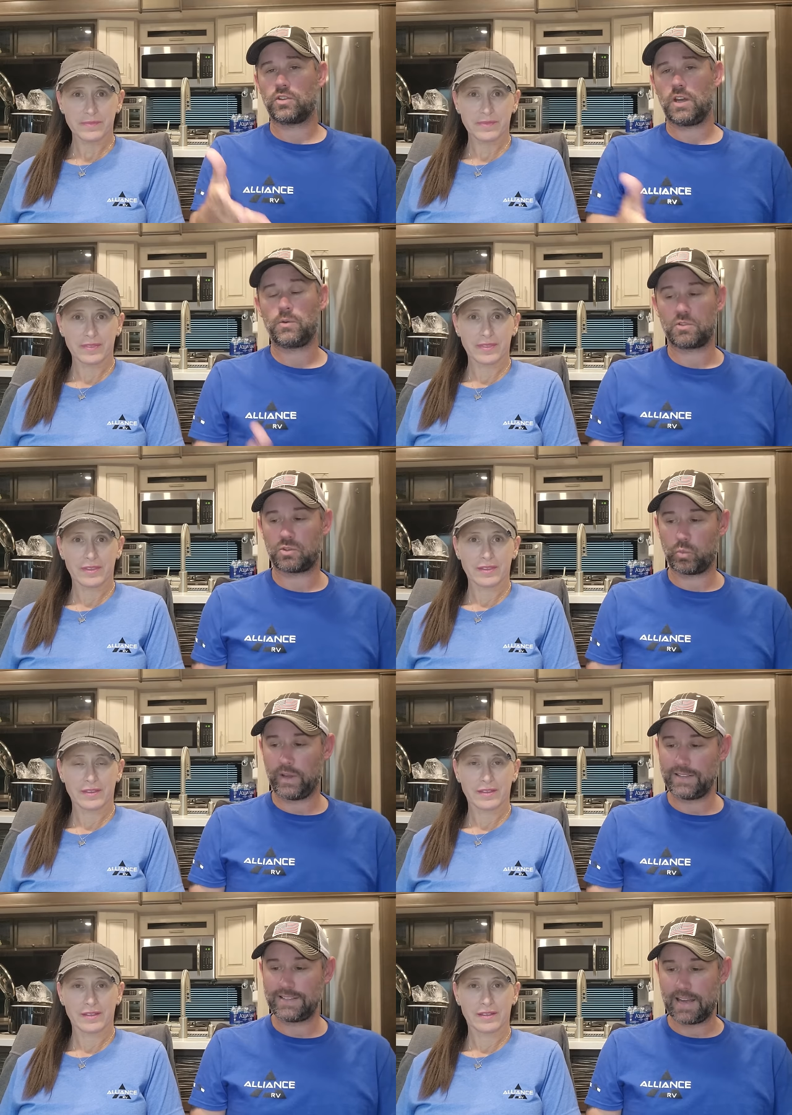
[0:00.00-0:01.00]
Speaker 1: us today, which is a
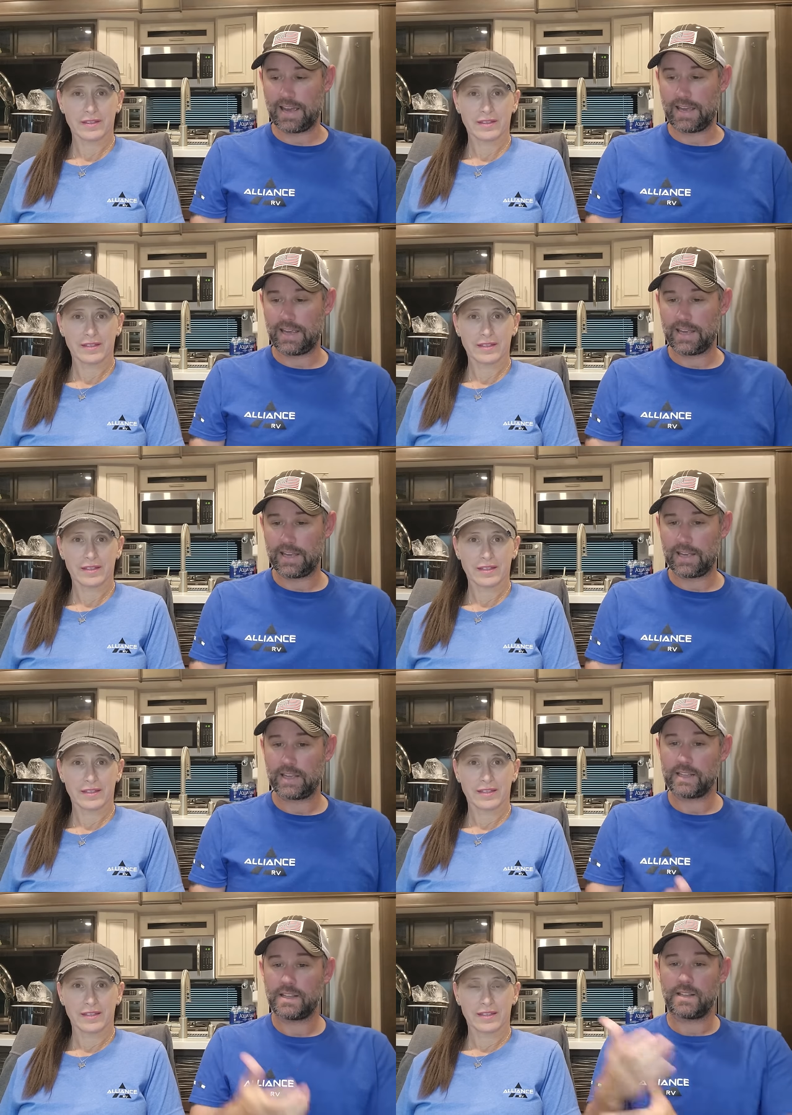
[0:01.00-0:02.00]
Wednesday,
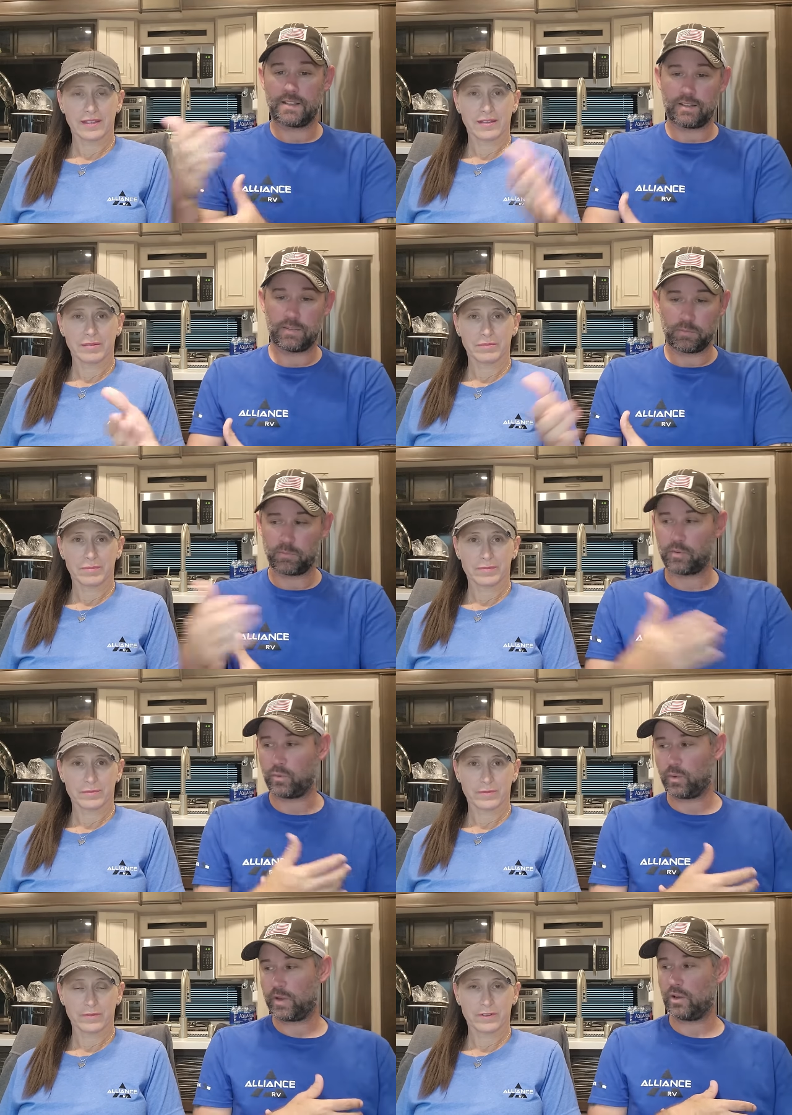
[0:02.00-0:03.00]

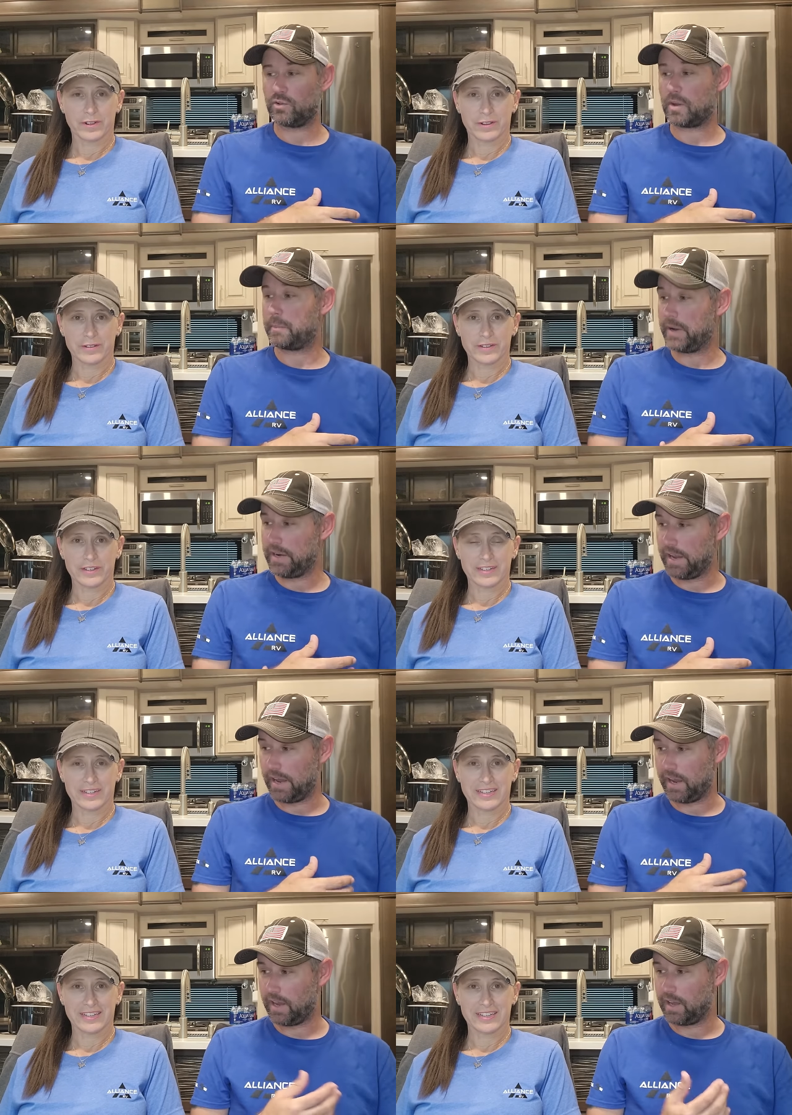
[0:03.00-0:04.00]
before we close on
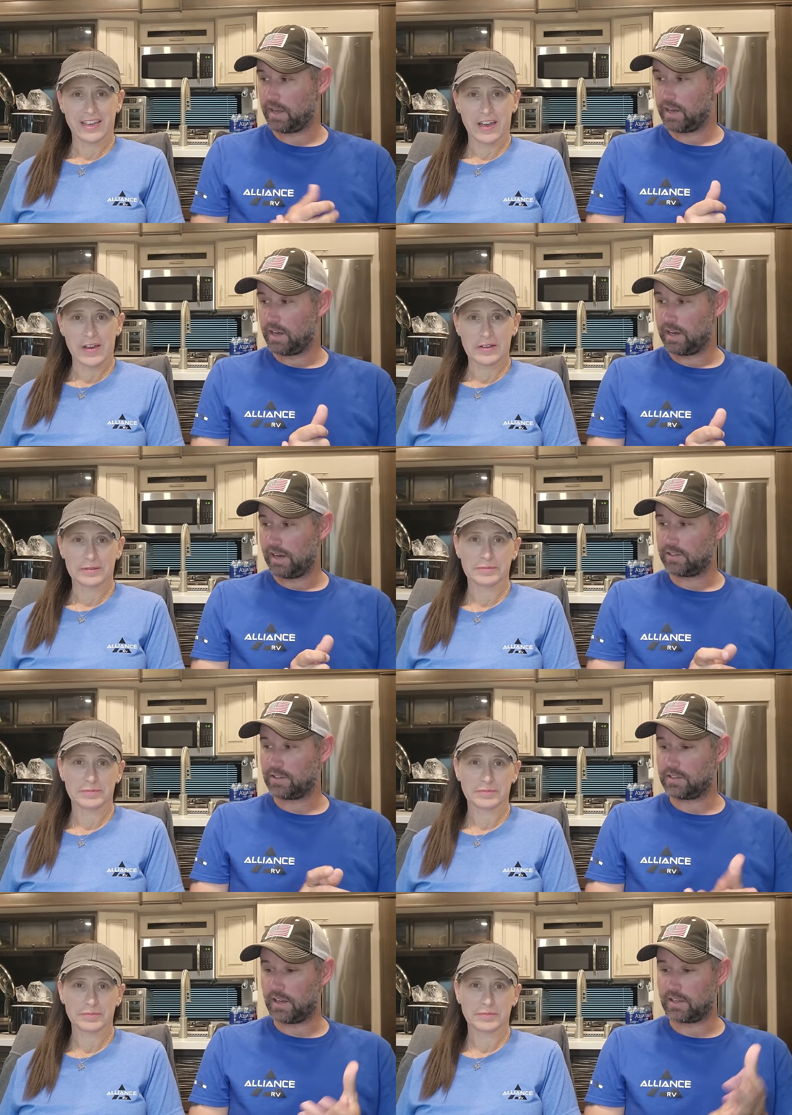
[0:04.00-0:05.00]
Monday. Yeah. And she
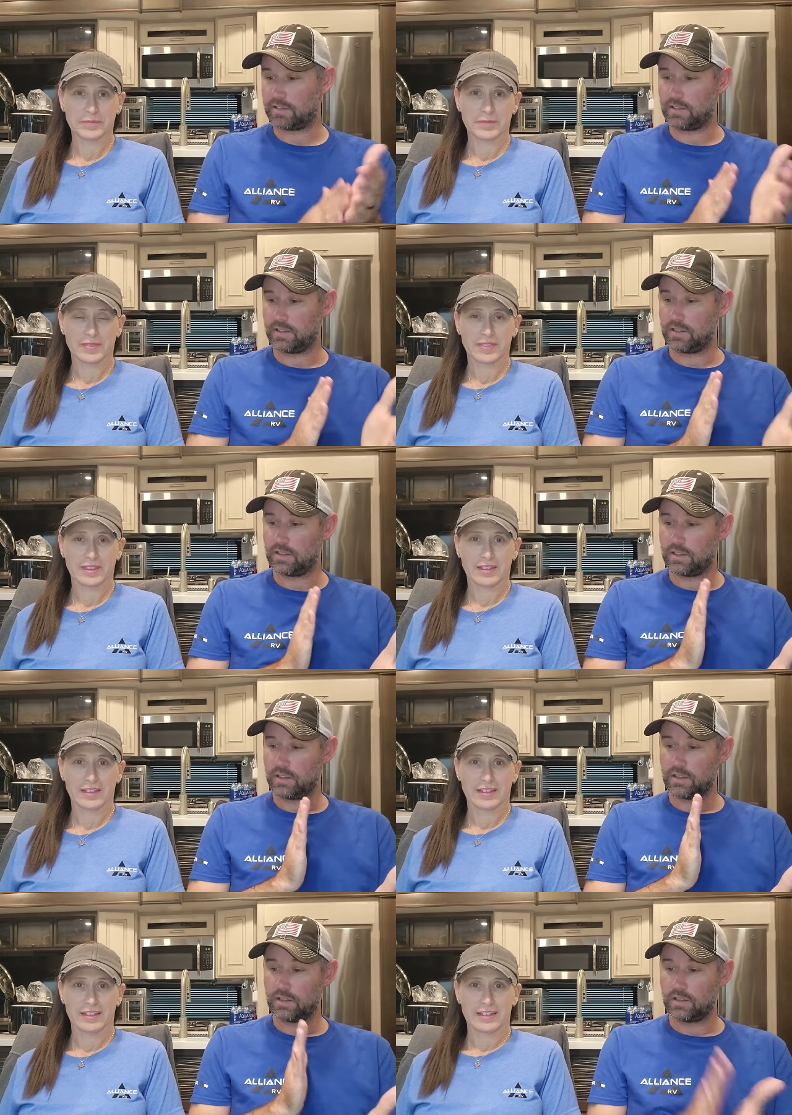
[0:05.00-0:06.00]
says,
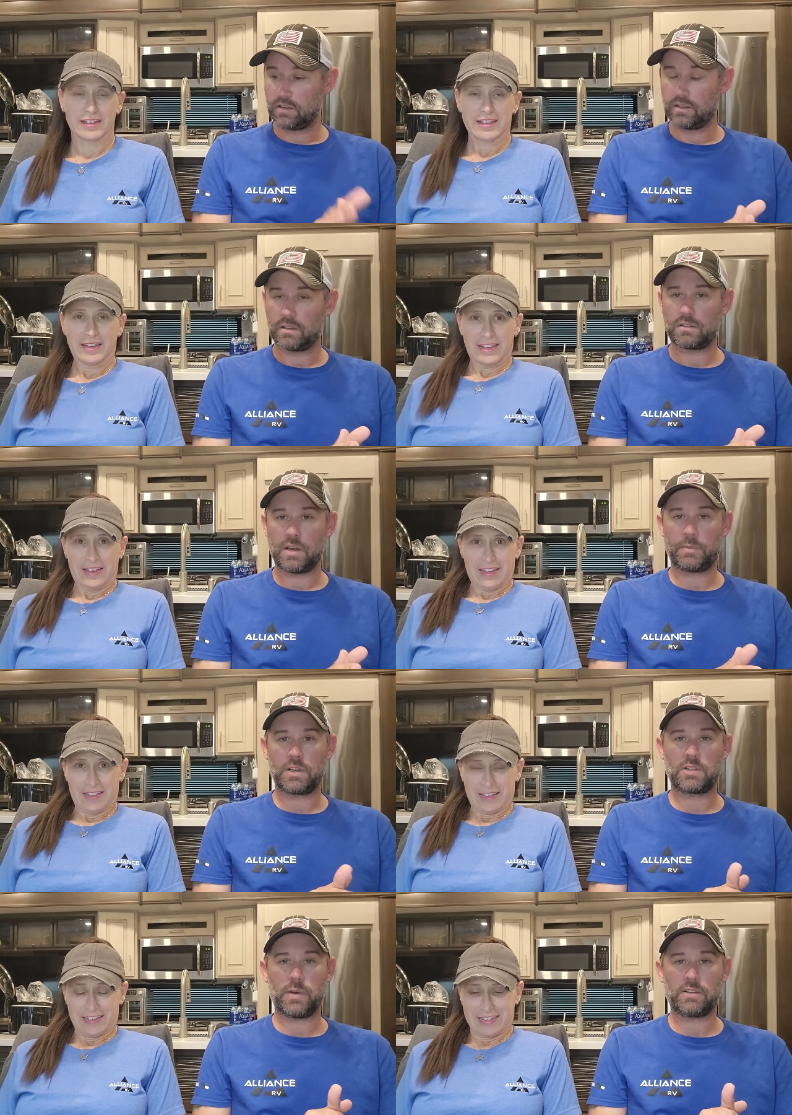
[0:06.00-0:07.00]
septic
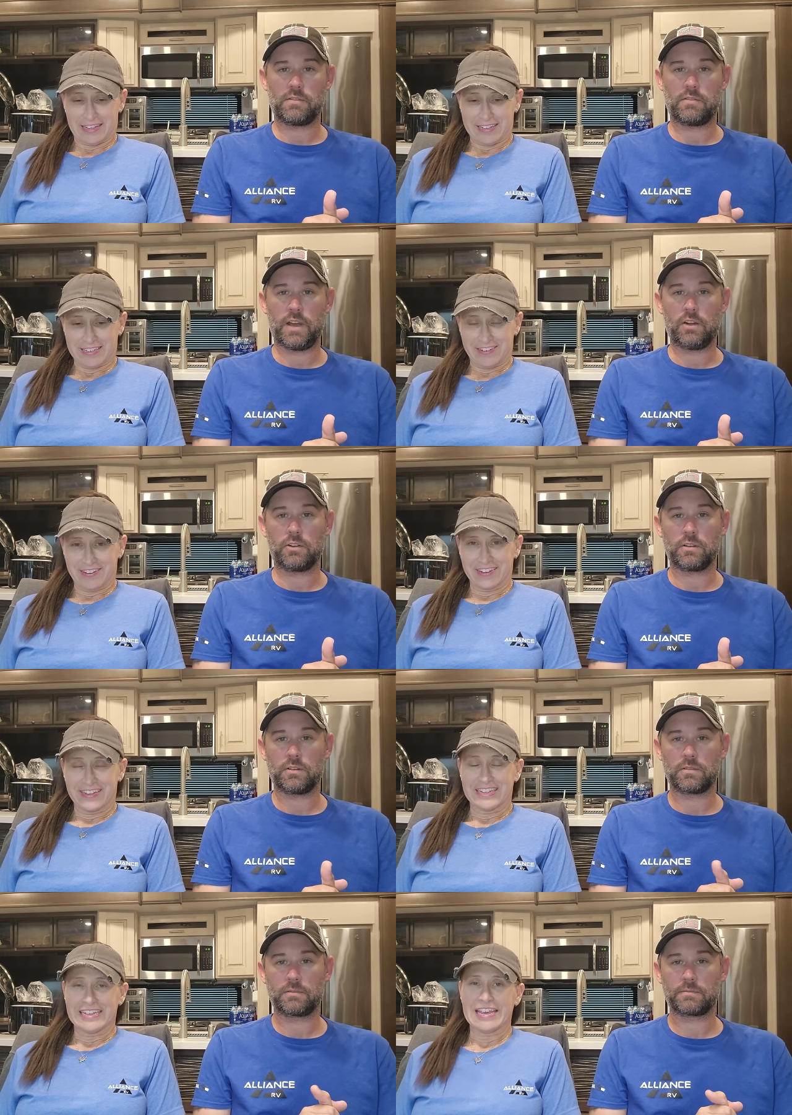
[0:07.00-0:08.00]
inspection failed.
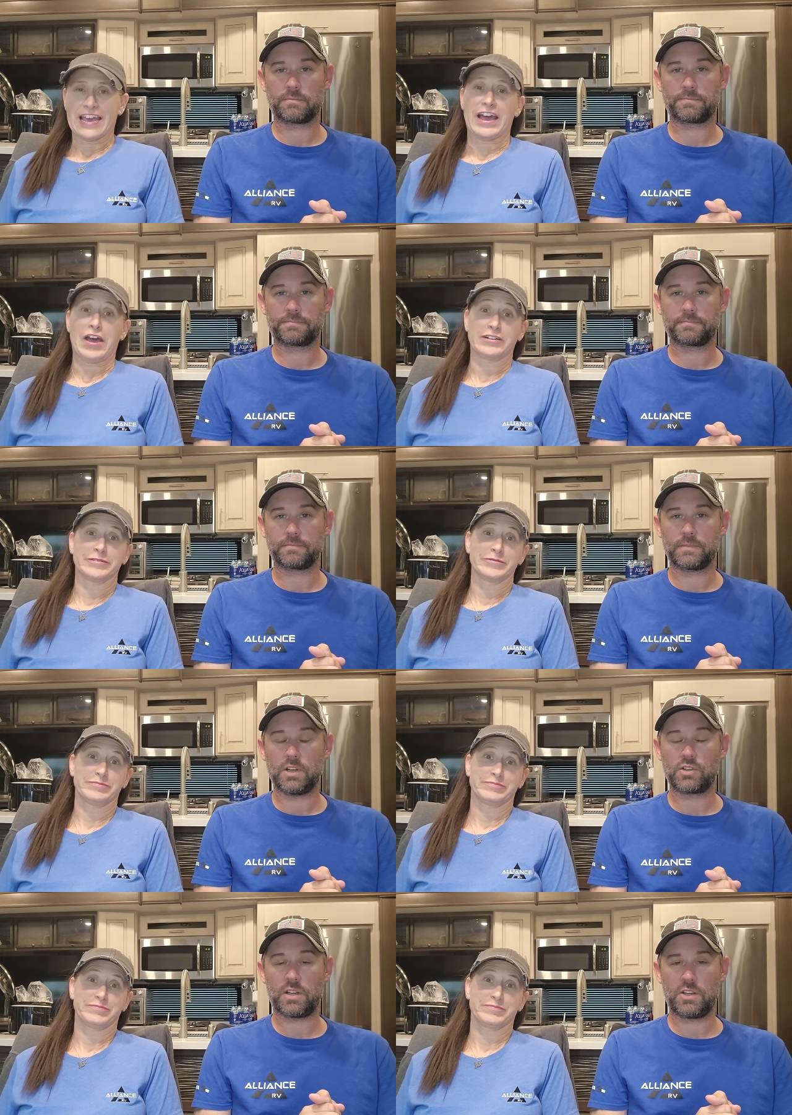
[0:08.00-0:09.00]
Yeah
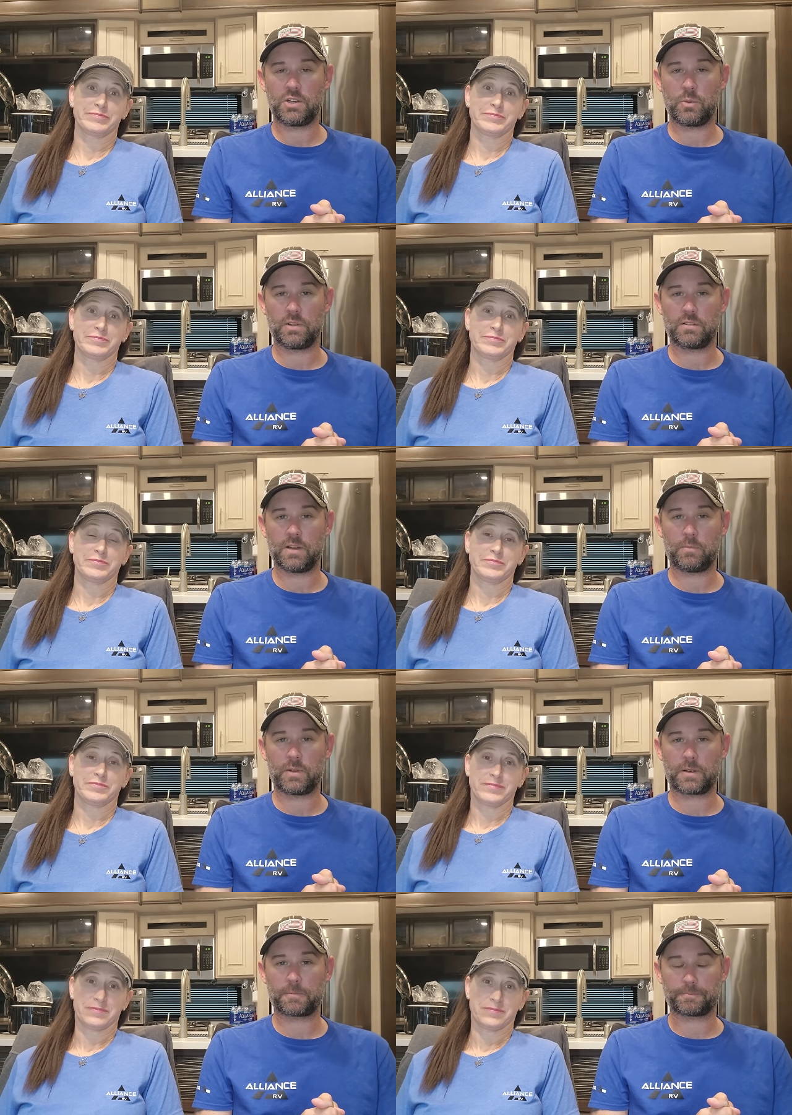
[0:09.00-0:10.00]
there's an issue with the septic.
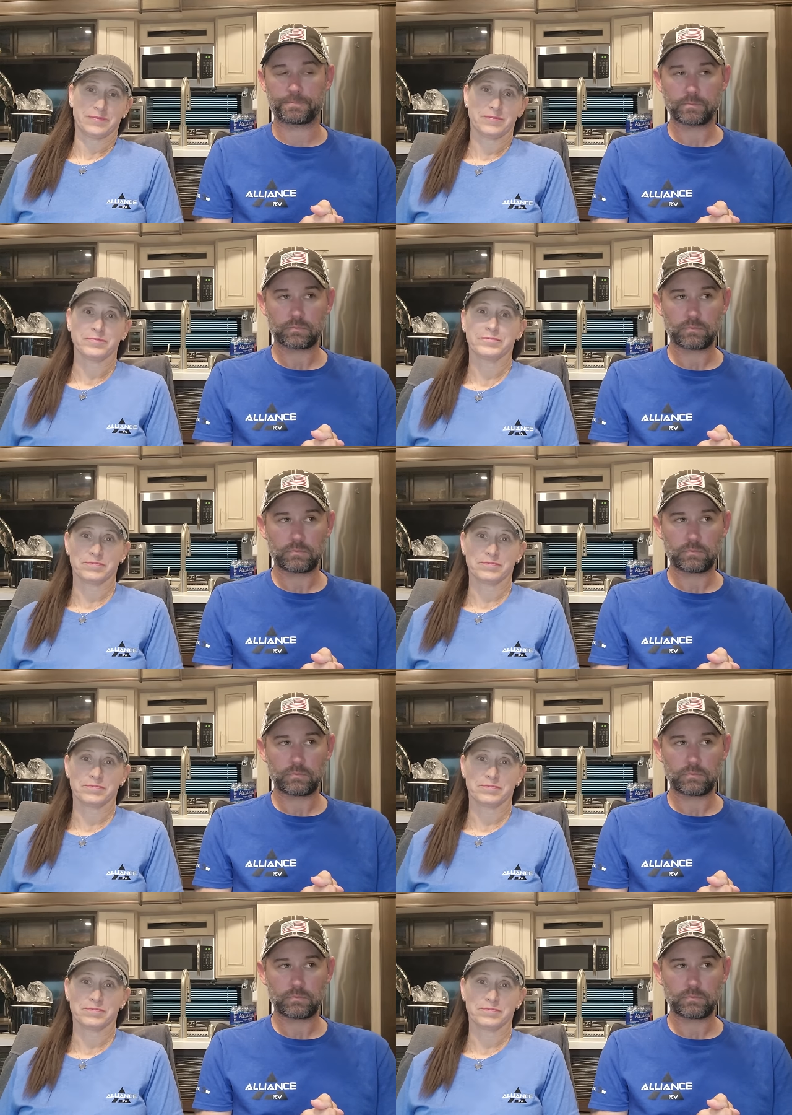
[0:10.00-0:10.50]
Hmm.